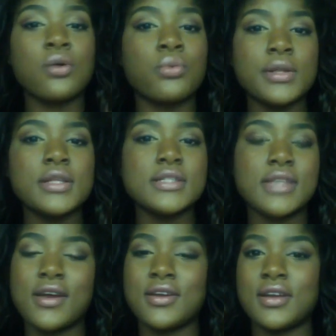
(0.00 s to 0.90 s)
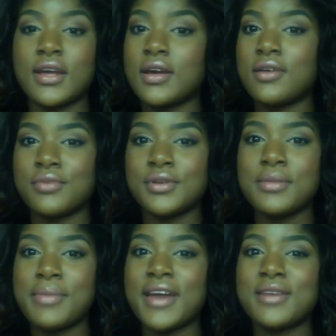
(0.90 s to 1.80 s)
really scared and I got really
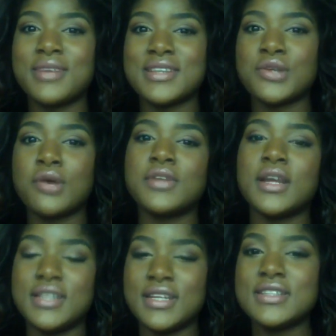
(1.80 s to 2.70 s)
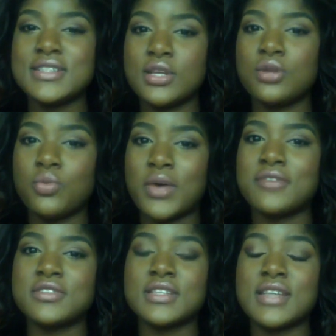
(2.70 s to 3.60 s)
mad at myself that I didn't seal the
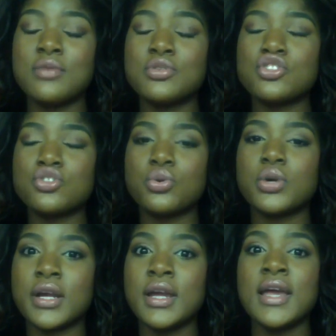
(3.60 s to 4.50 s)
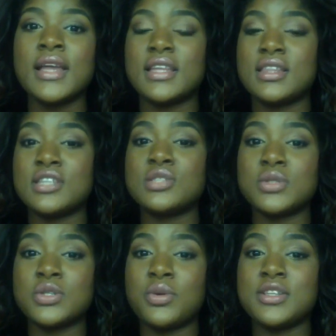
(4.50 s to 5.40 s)
wefts, because I was sure that this
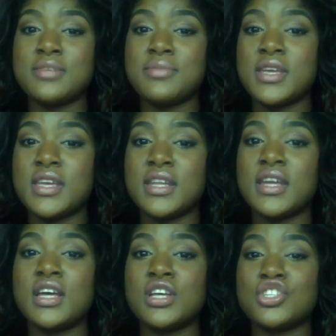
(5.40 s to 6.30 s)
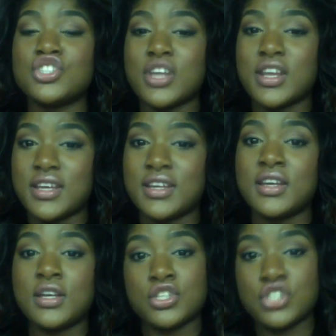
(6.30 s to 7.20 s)
was going to mean shedding,
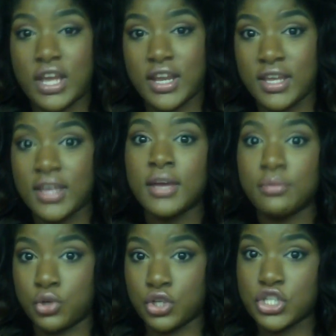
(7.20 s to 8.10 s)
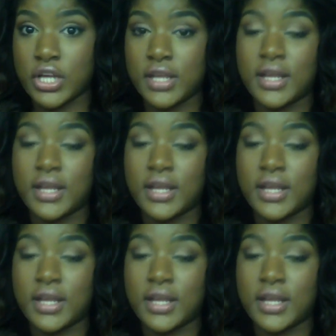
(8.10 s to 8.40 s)
shedding, and more shedding.